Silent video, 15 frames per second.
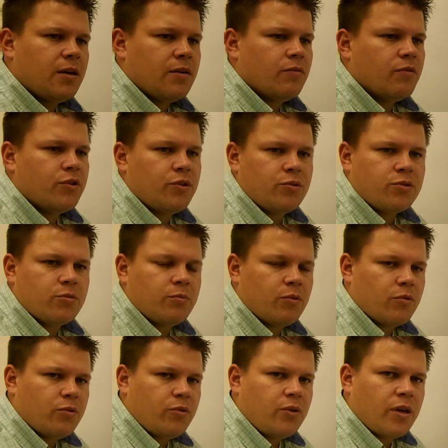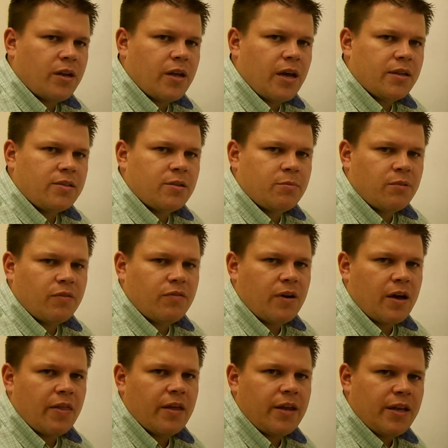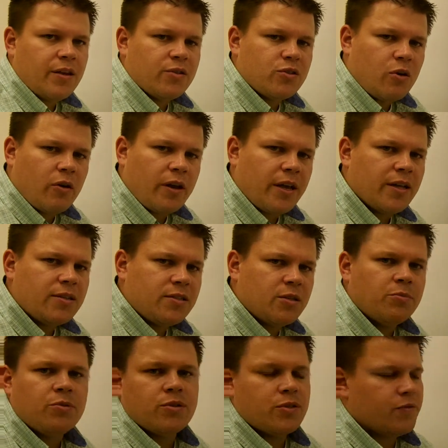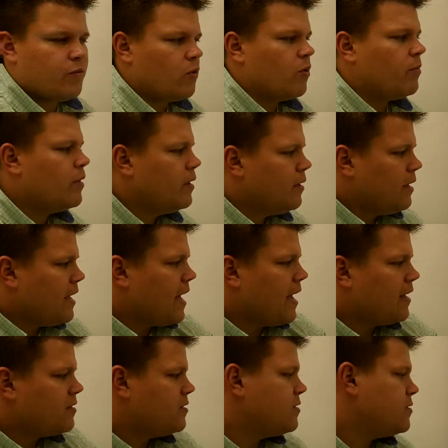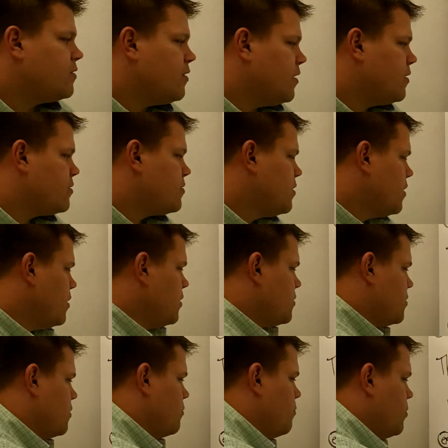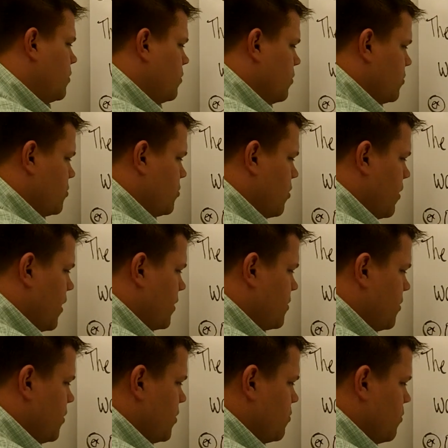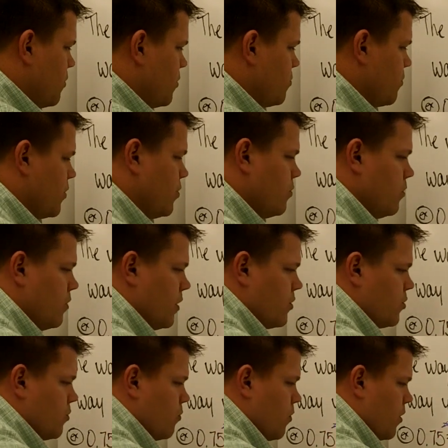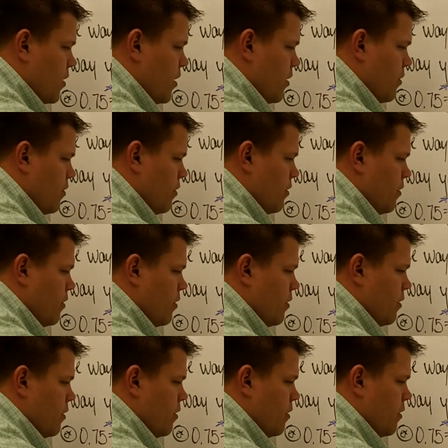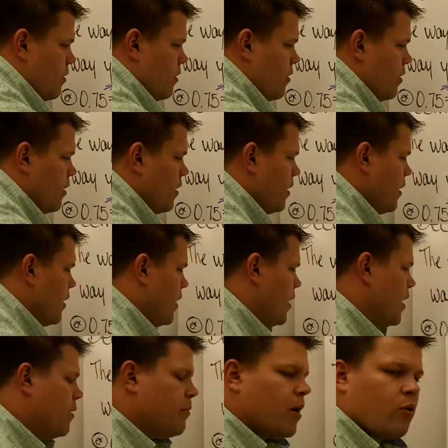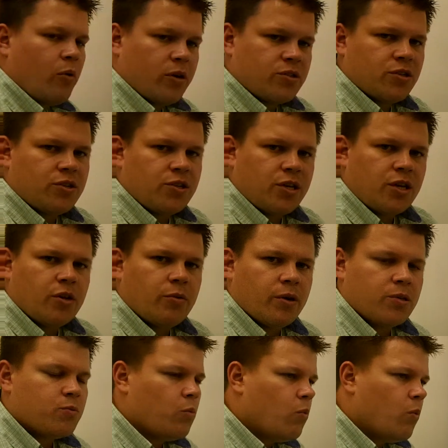reducible. You cannot simplify that. It is already in simplest form, as is this. So we put a little star next to this one because we're going to do a little extra work here. And my question to you is,